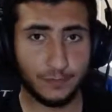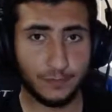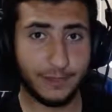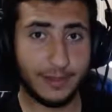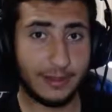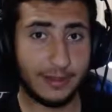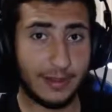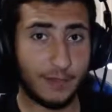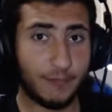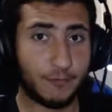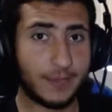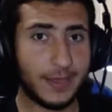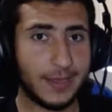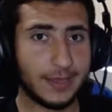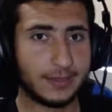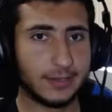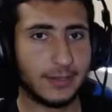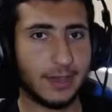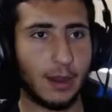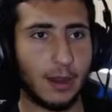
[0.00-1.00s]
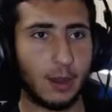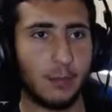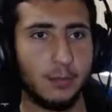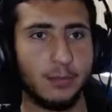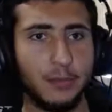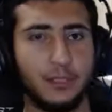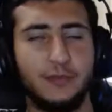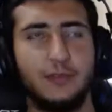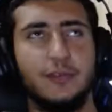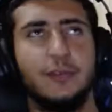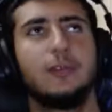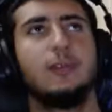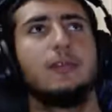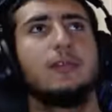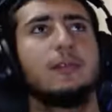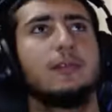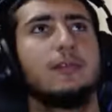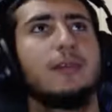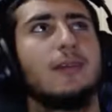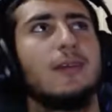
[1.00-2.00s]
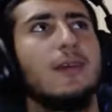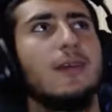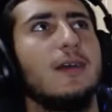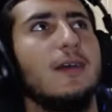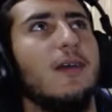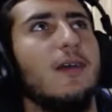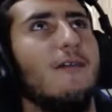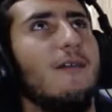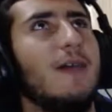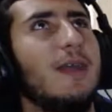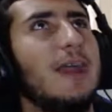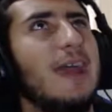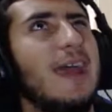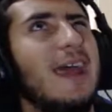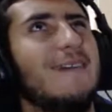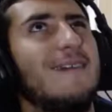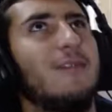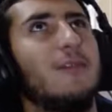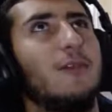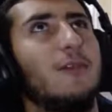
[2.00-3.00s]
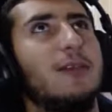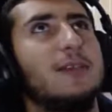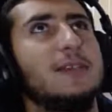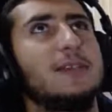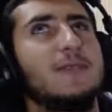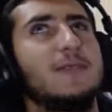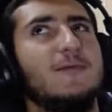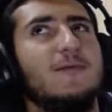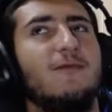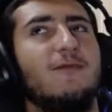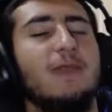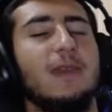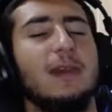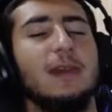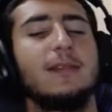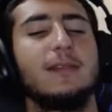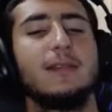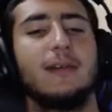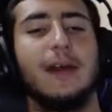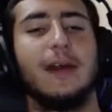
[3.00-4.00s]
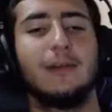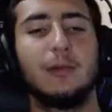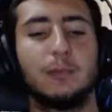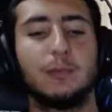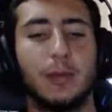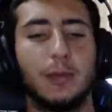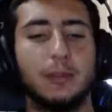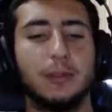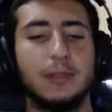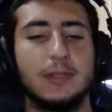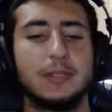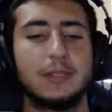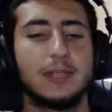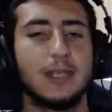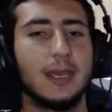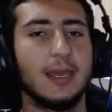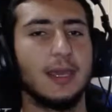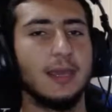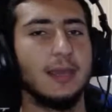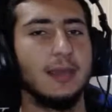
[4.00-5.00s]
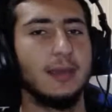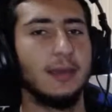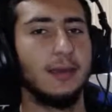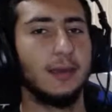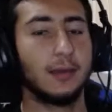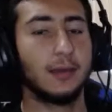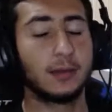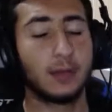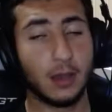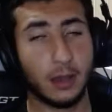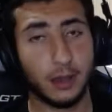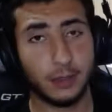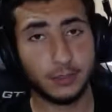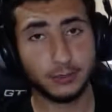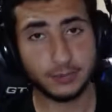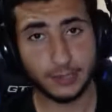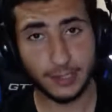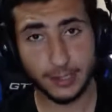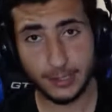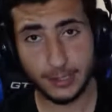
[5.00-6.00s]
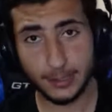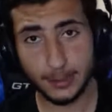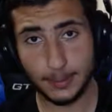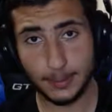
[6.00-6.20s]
left back. Our midfield, when everyone is fit, I would probably say Conte,